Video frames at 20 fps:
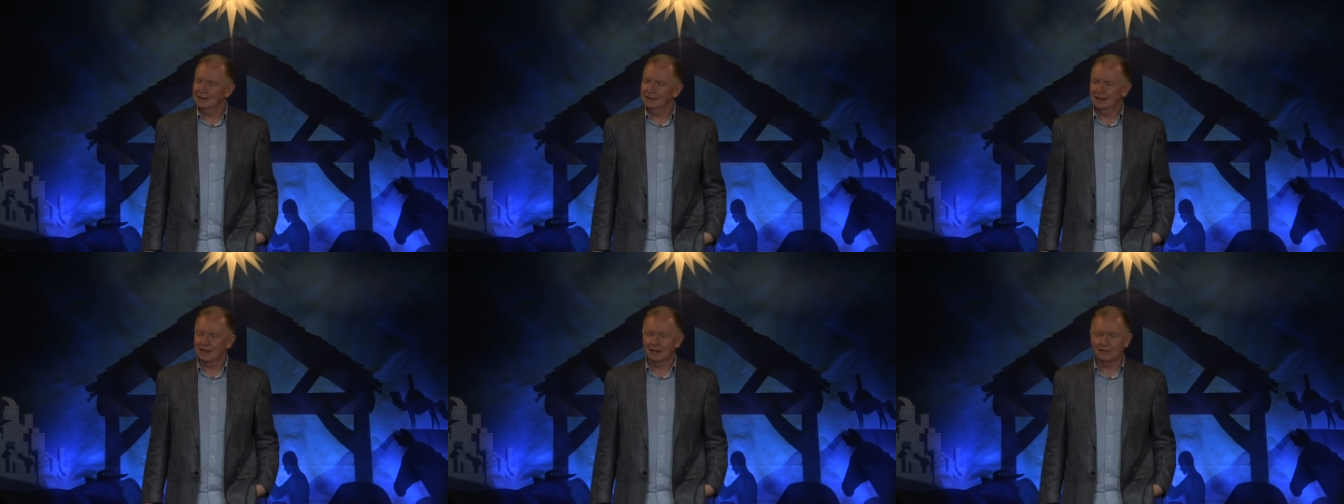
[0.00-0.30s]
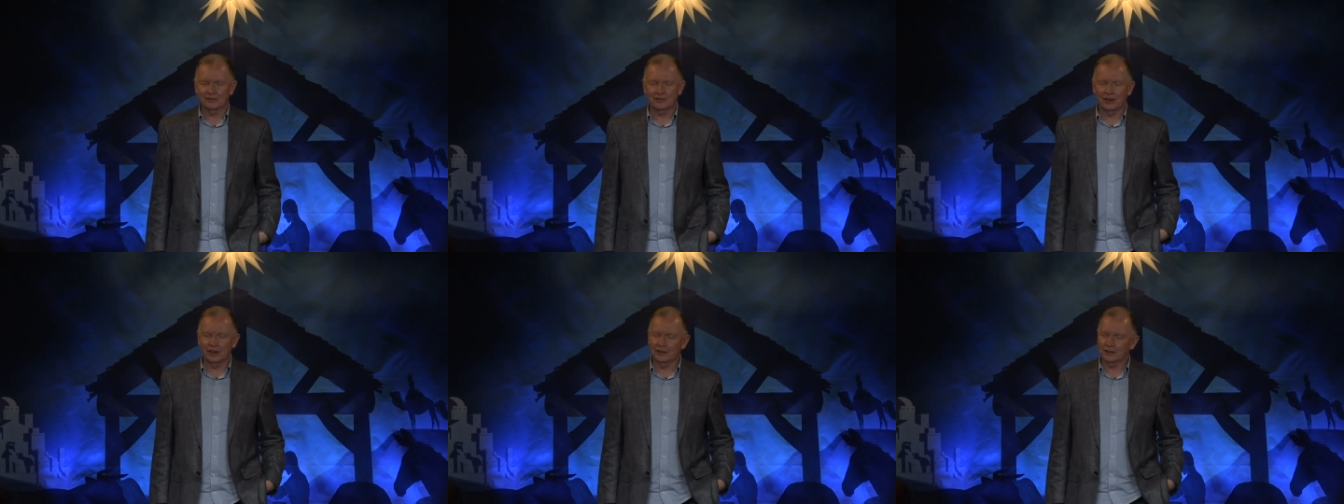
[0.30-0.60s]
Our
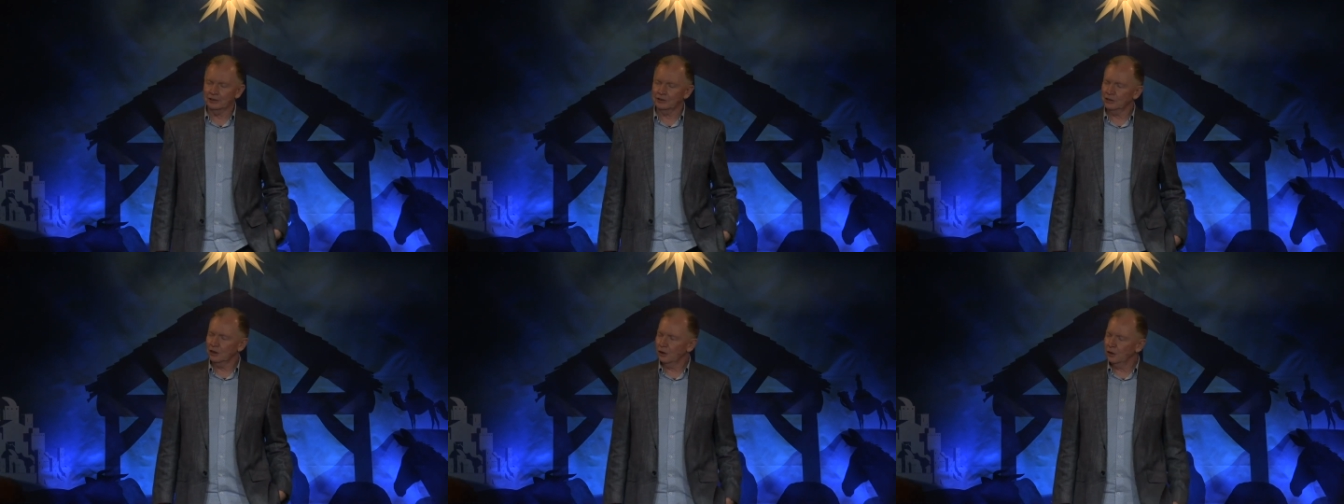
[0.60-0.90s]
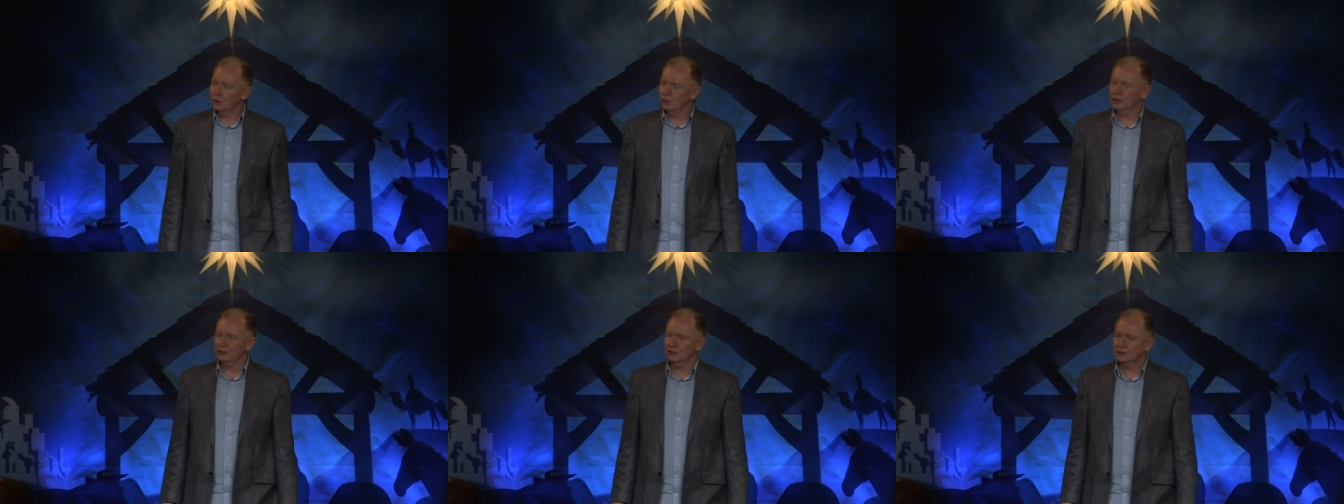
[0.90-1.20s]
Father's
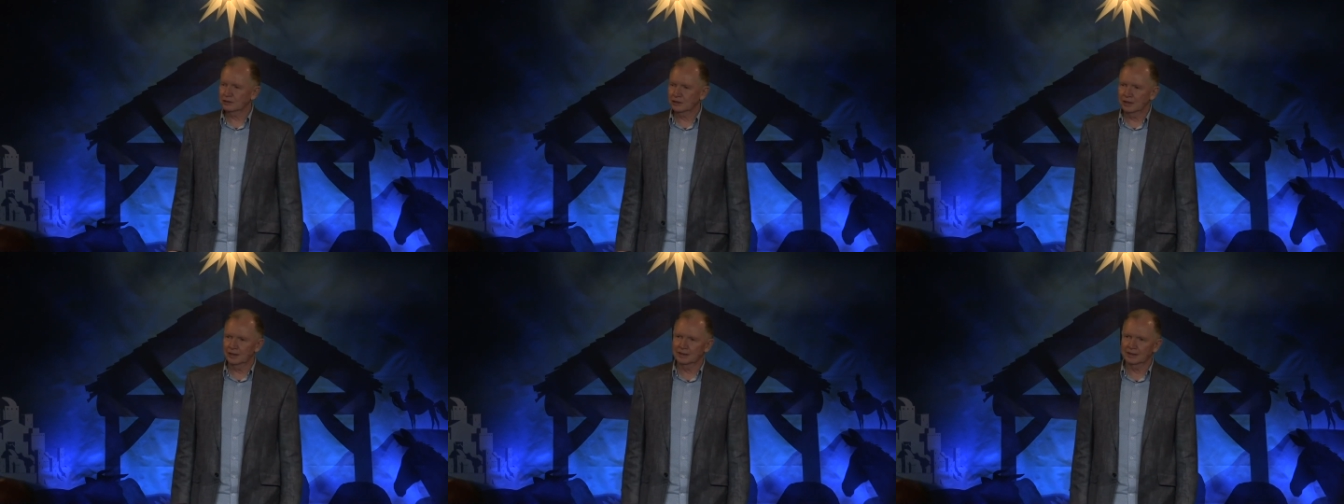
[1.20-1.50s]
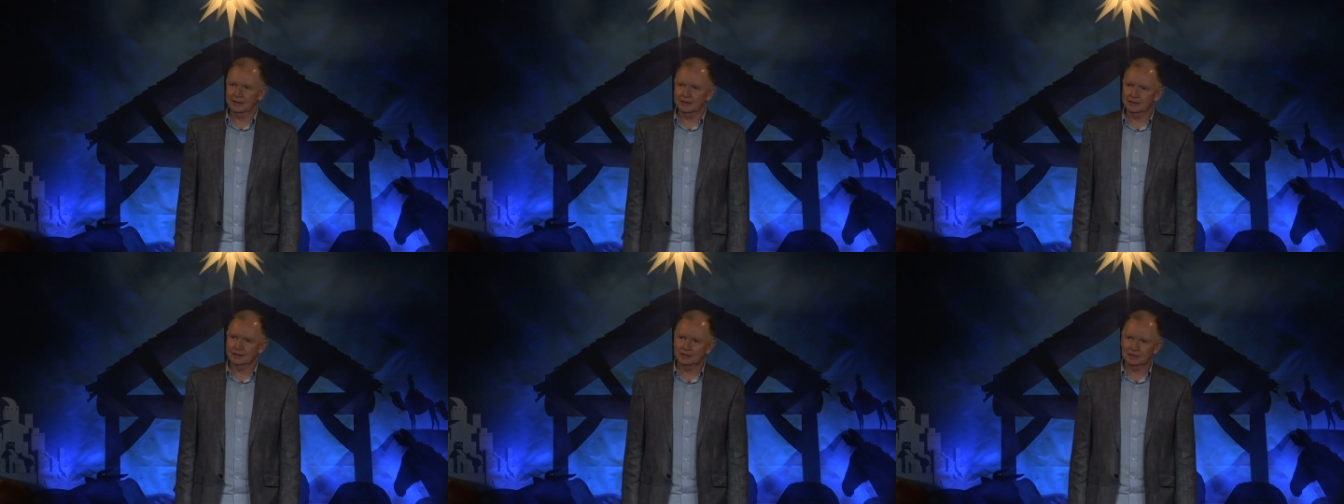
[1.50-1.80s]
always trying to
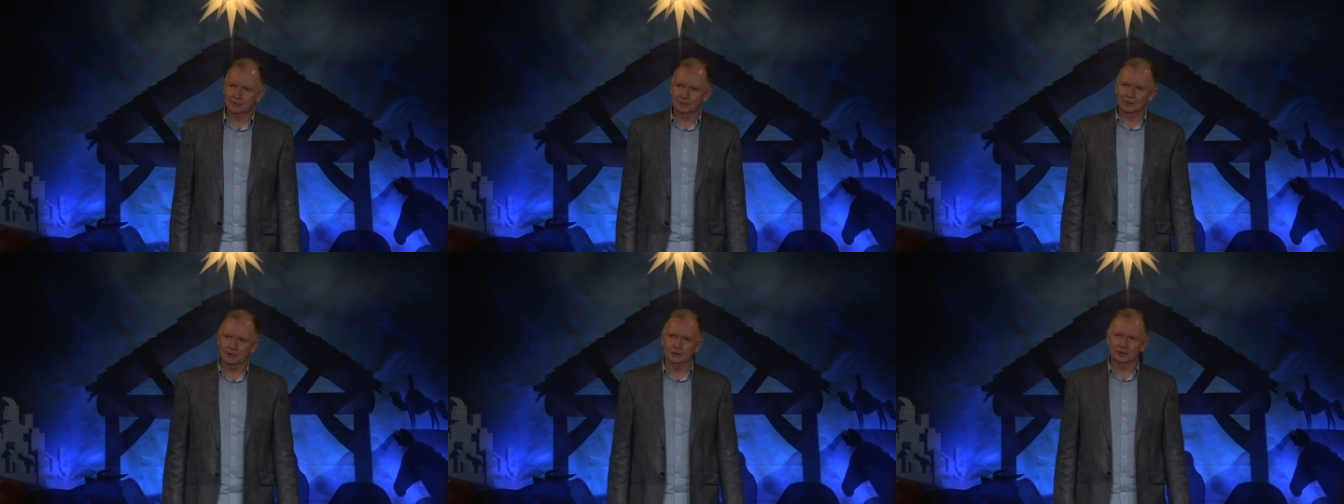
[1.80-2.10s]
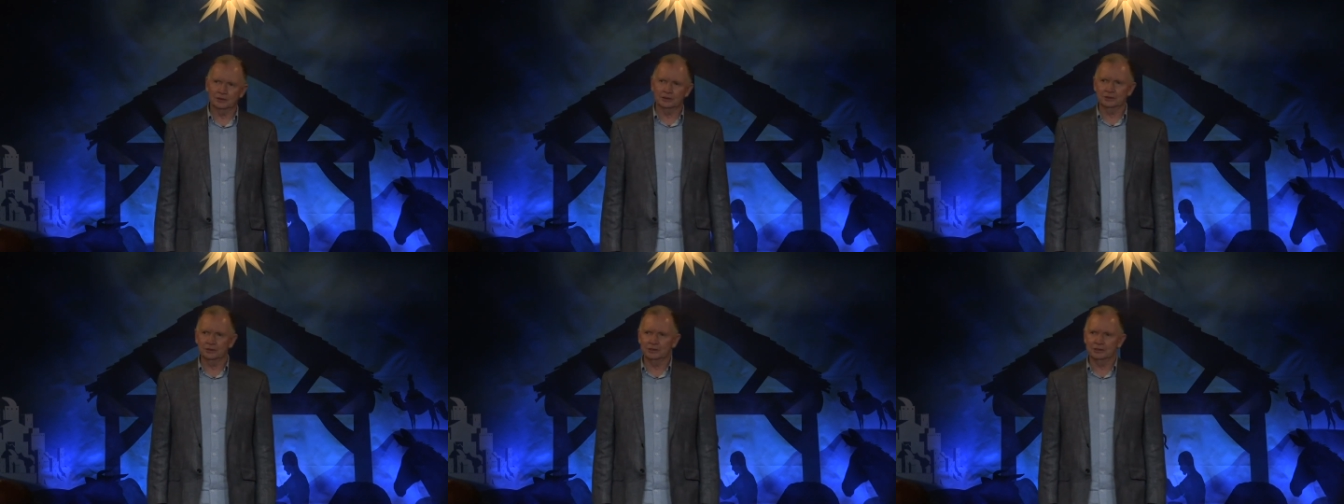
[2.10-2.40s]
get something
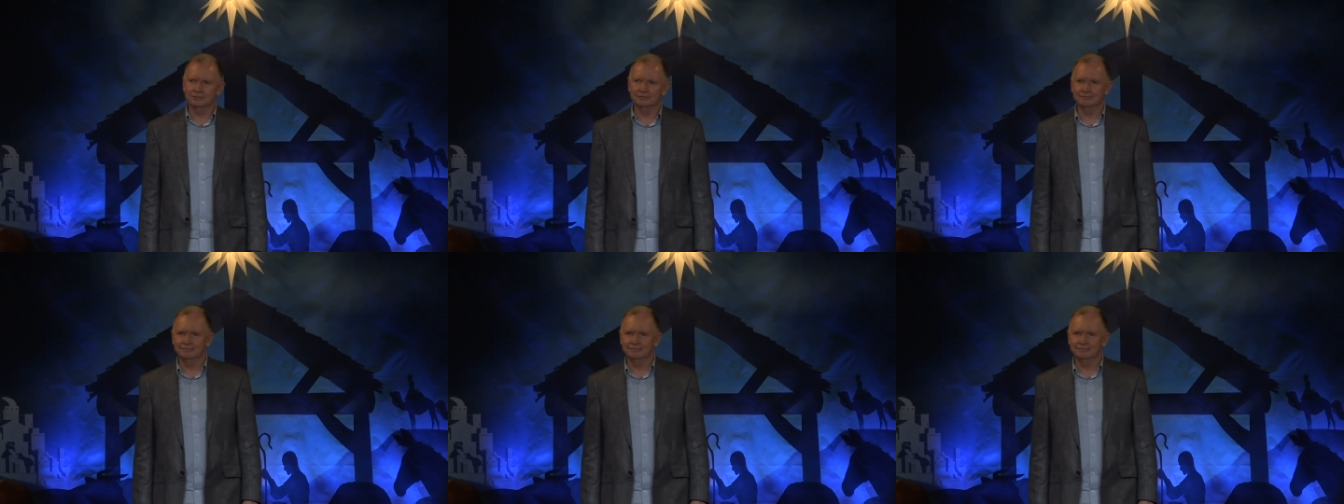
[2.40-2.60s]
to you.